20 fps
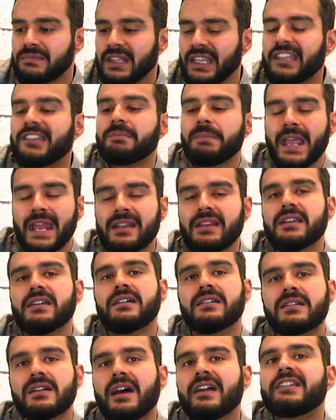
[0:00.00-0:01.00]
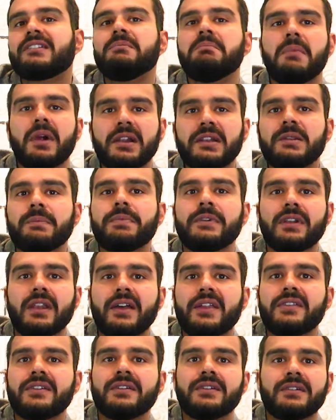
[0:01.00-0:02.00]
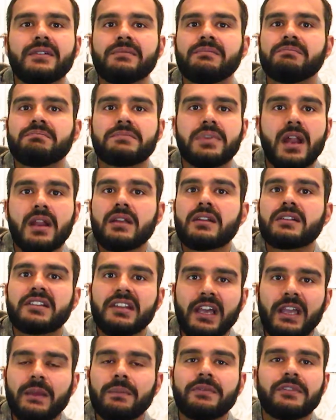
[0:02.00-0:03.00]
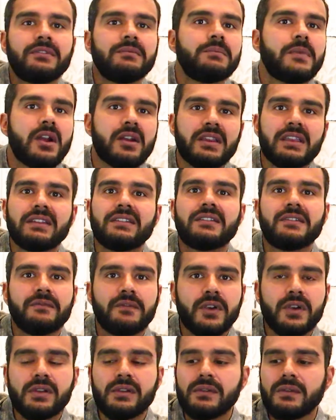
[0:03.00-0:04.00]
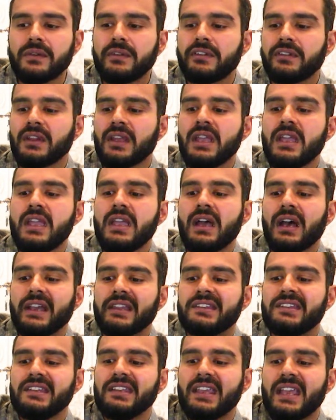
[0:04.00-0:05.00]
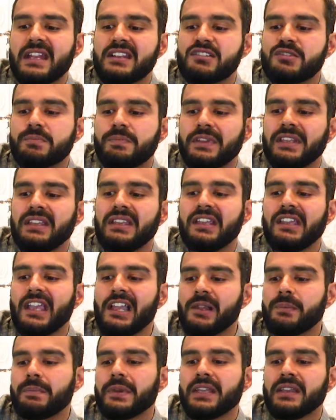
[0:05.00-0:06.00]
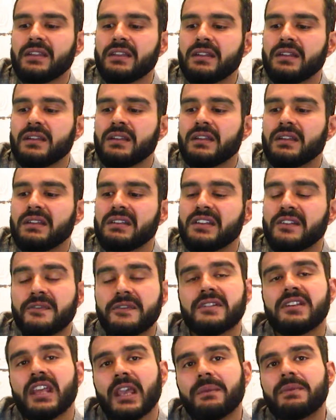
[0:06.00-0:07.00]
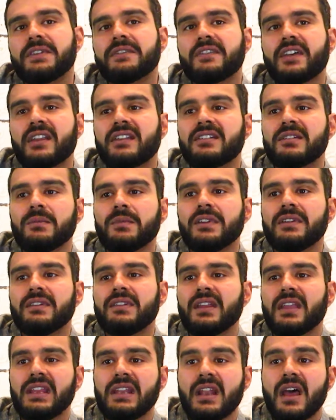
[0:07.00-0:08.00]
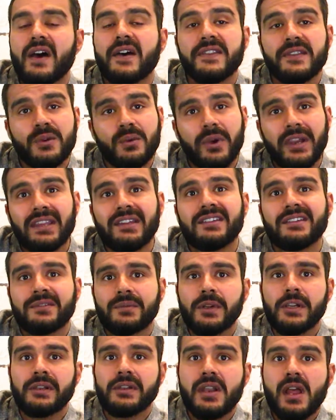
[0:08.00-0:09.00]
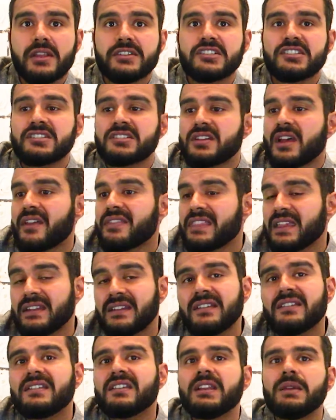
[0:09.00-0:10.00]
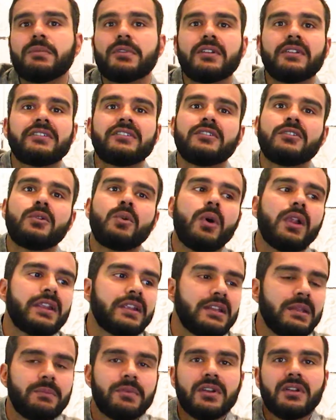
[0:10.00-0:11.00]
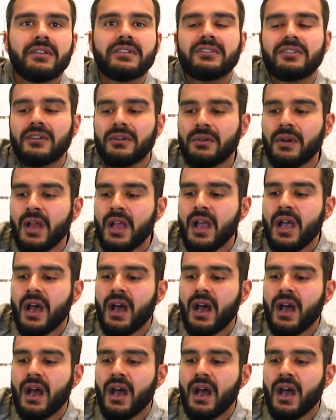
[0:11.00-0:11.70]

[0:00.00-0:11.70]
expanding across multiple other product types and markets and verticals. I see Entropy helping different types of customers in other ways as well, not just authenticity, but also quality, but also